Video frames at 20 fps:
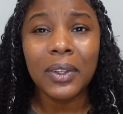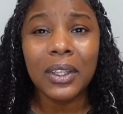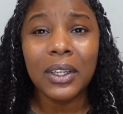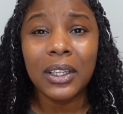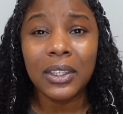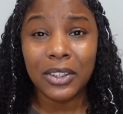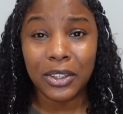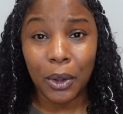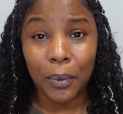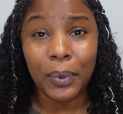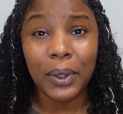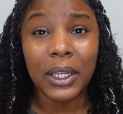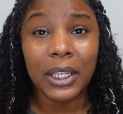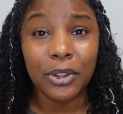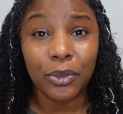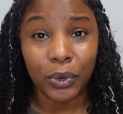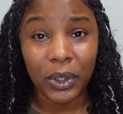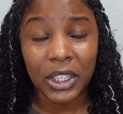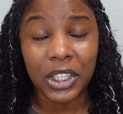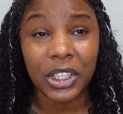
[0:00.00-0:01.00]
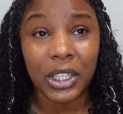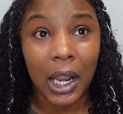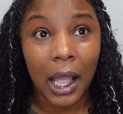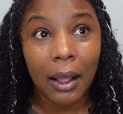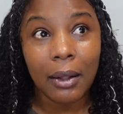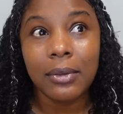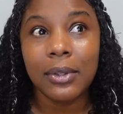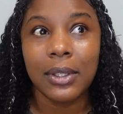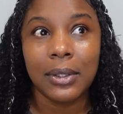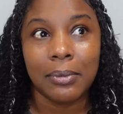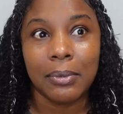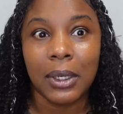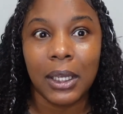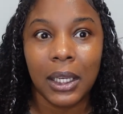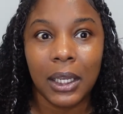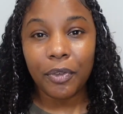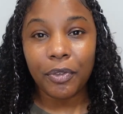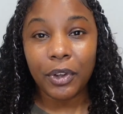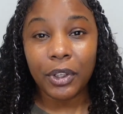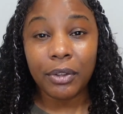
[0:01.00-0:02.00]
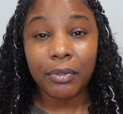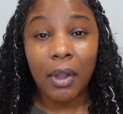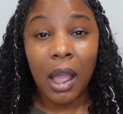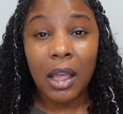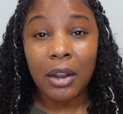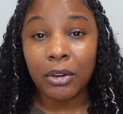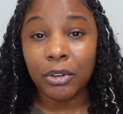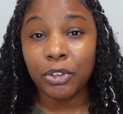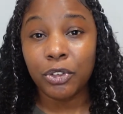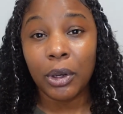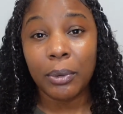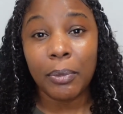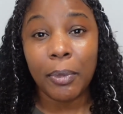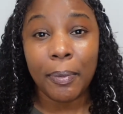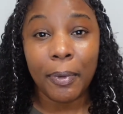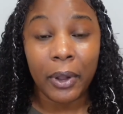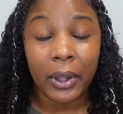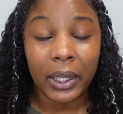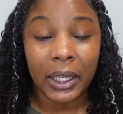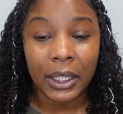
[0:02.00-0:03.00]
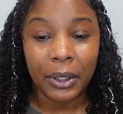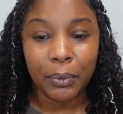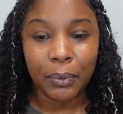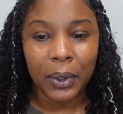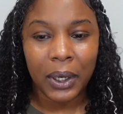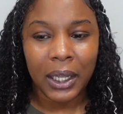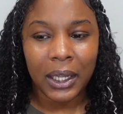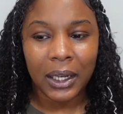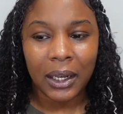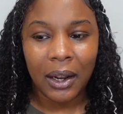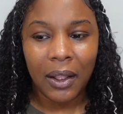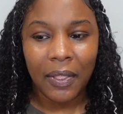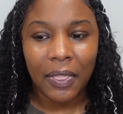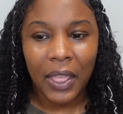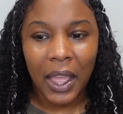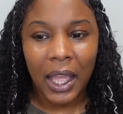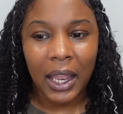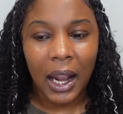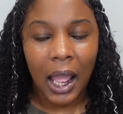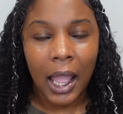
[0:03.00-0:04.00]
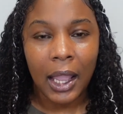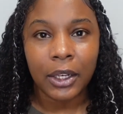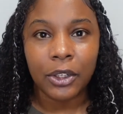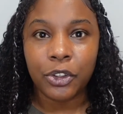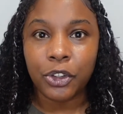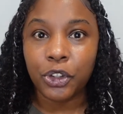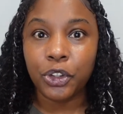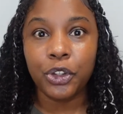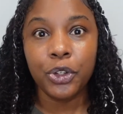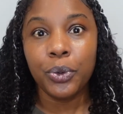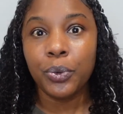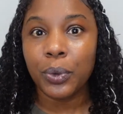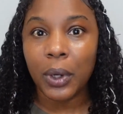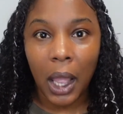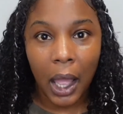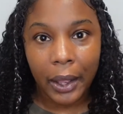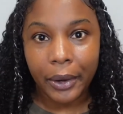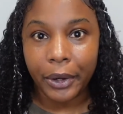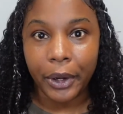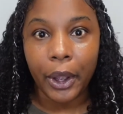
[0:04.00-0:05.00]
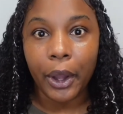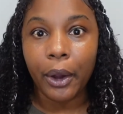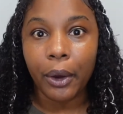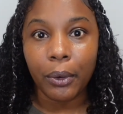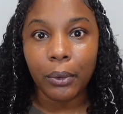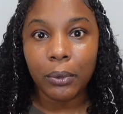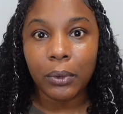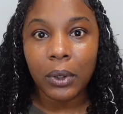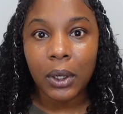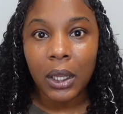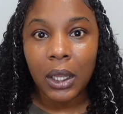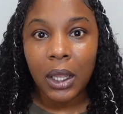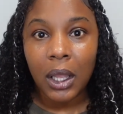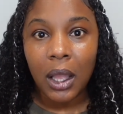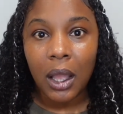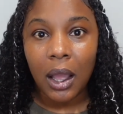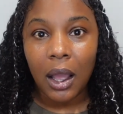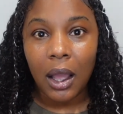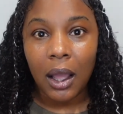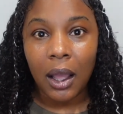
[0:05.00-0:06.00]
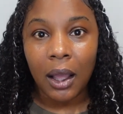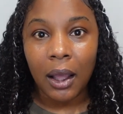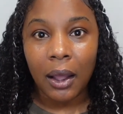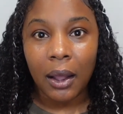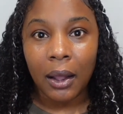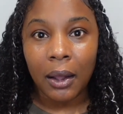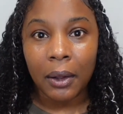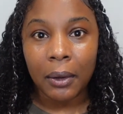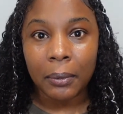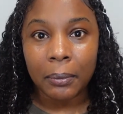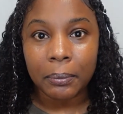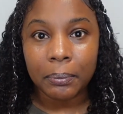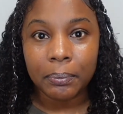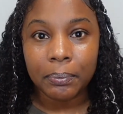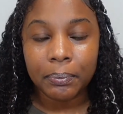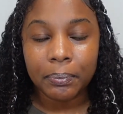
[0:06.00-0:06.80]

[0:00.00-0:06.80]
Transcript: someone is reaching out to me. First of all, I don't dream about anyone that I do not know. I